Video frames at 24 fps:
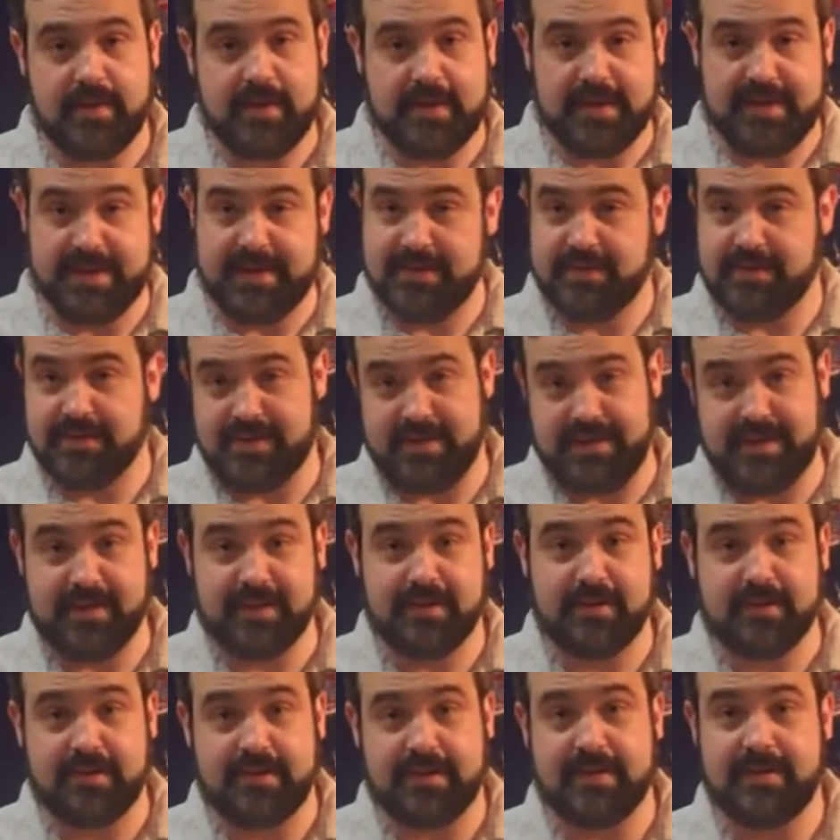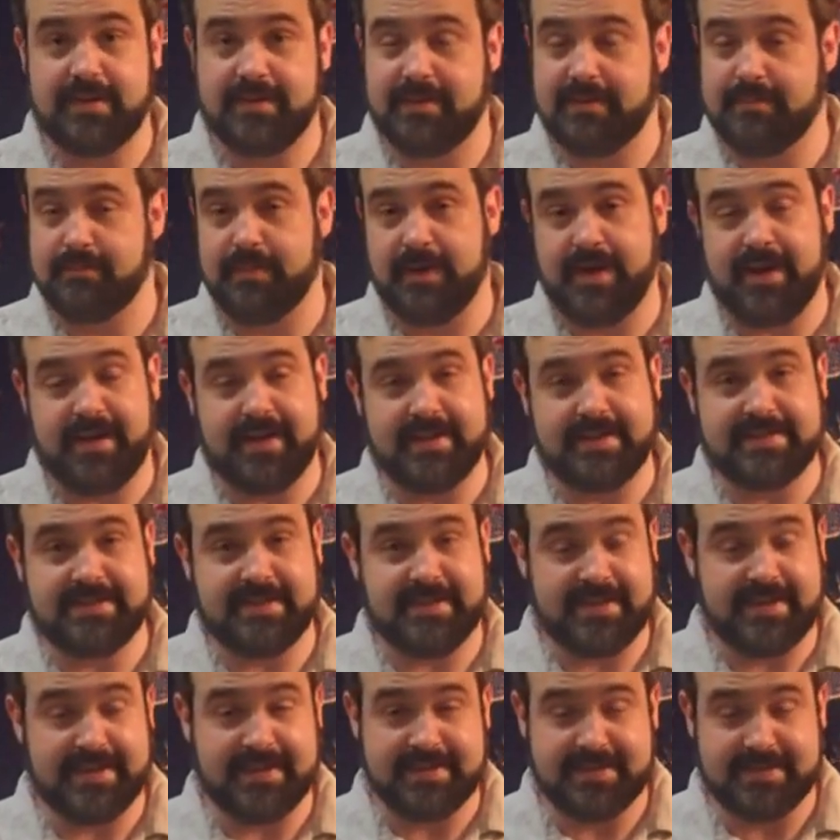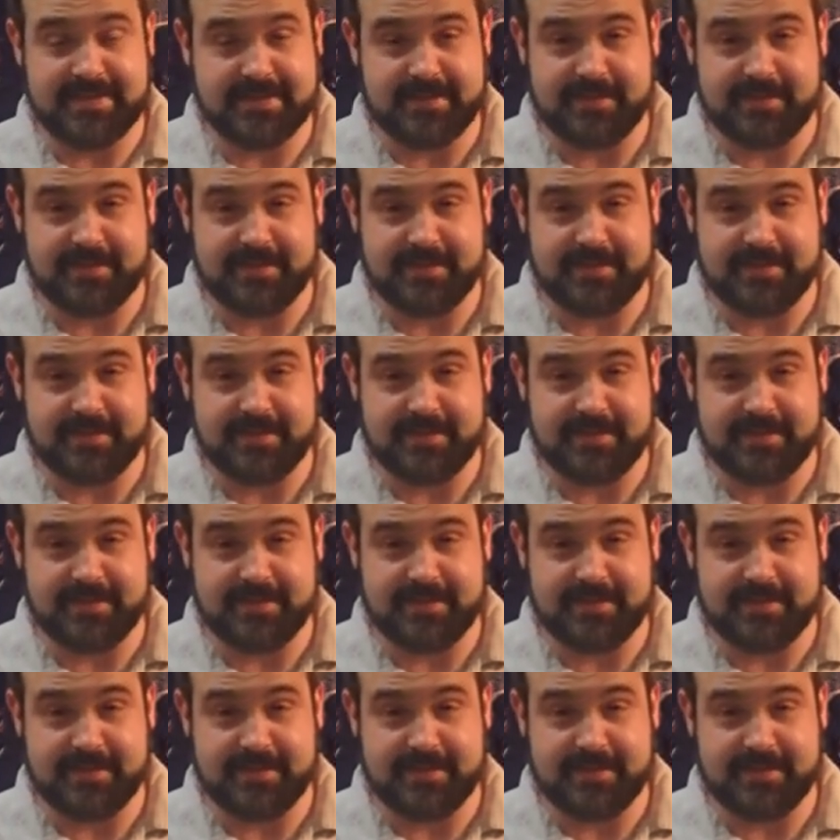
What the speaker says: engineered by scientists